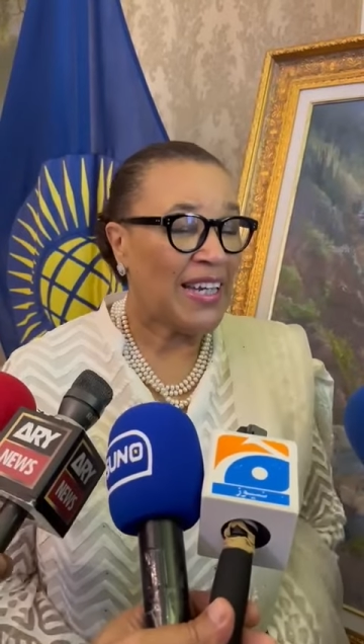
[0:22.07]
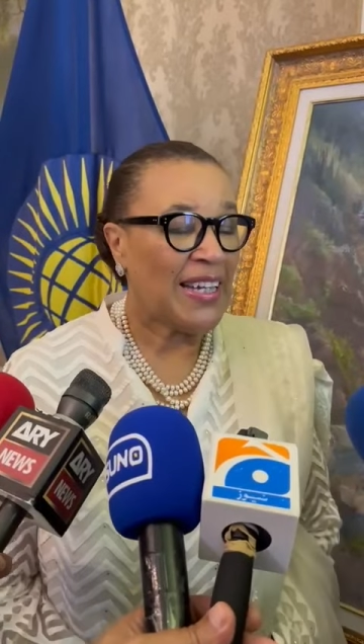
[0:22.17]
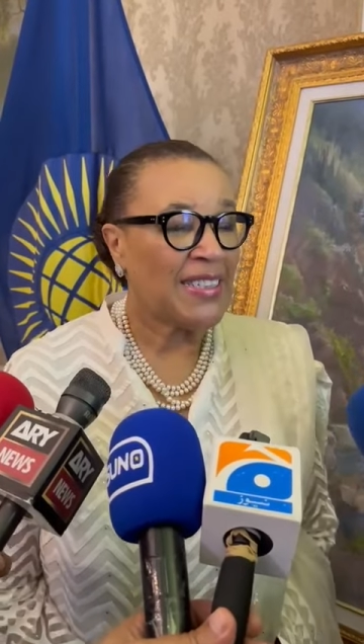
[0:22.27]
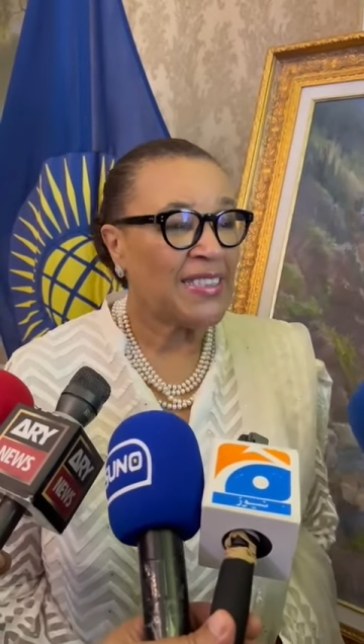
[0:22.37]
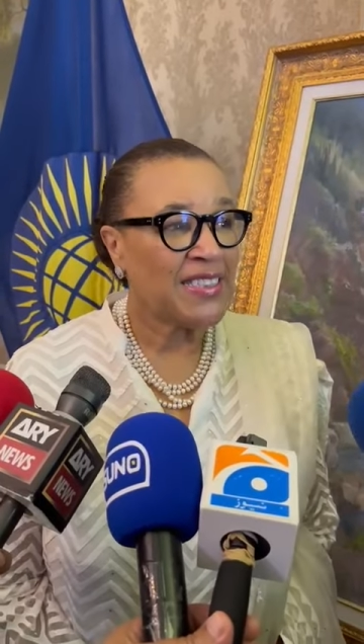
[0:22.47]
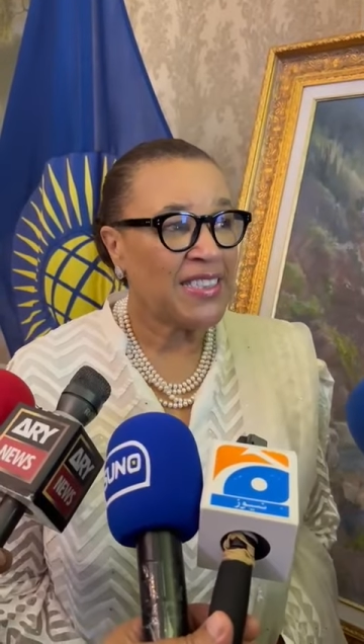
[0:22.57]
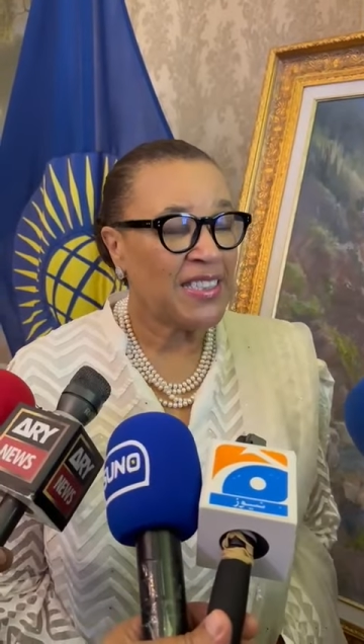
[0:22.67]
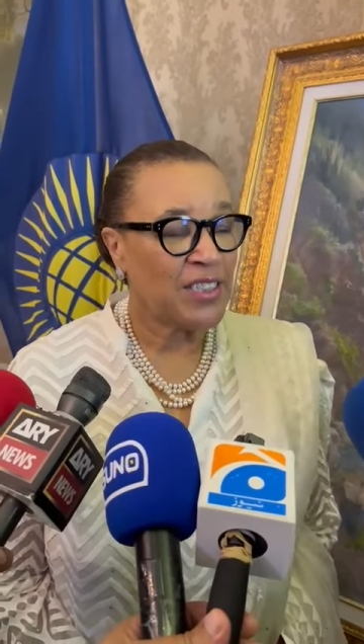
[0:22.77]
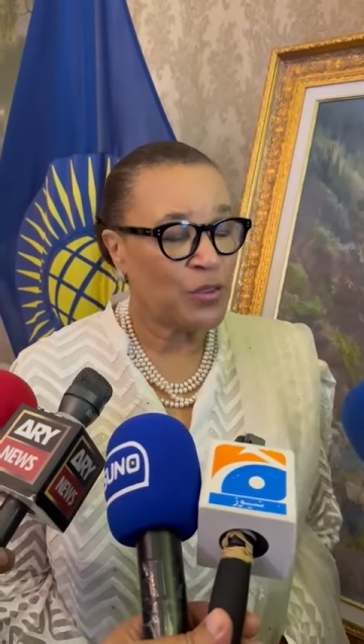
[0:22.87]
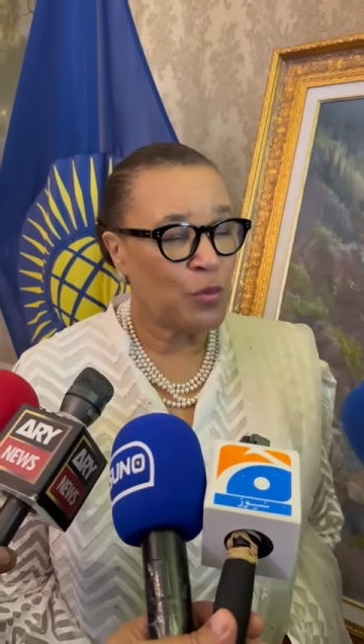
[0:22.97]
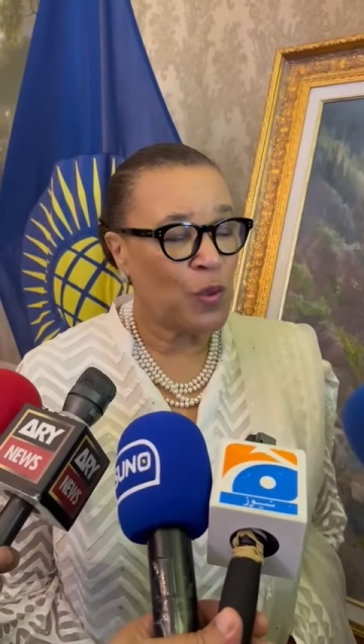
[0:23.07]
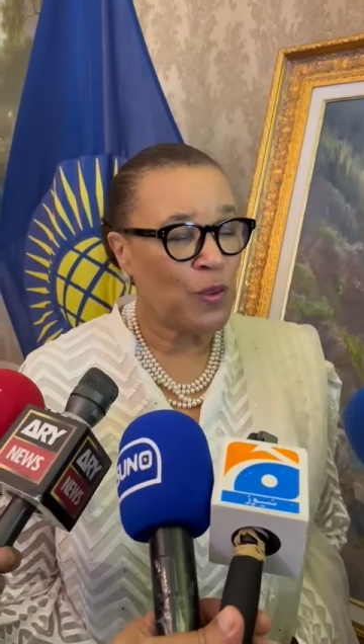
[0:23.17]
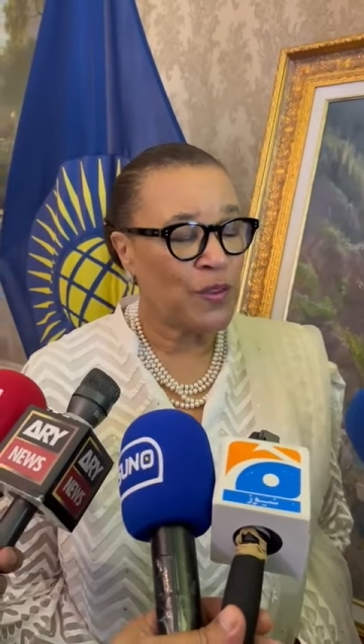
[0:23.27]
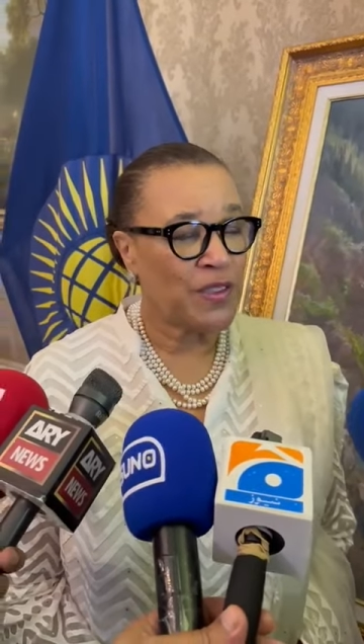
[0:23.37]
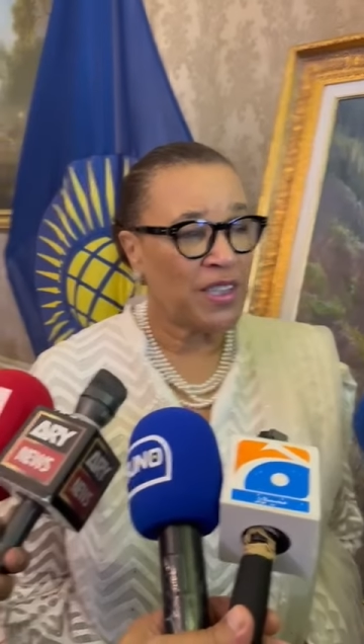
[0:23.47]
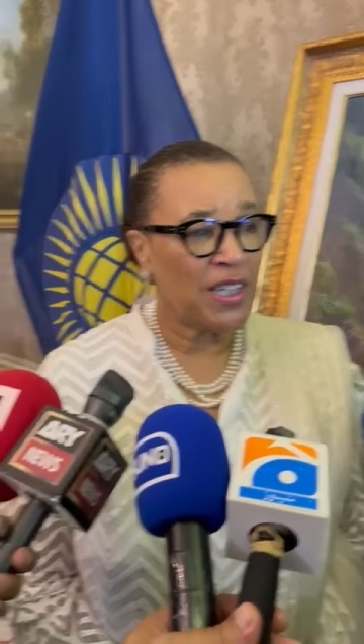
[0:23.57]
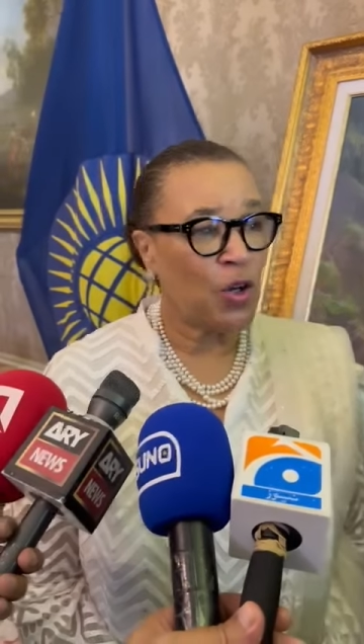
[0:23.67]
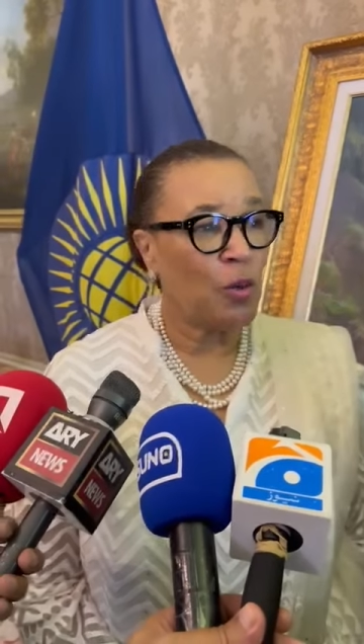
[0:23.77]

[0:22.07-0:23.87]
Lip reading: And it was an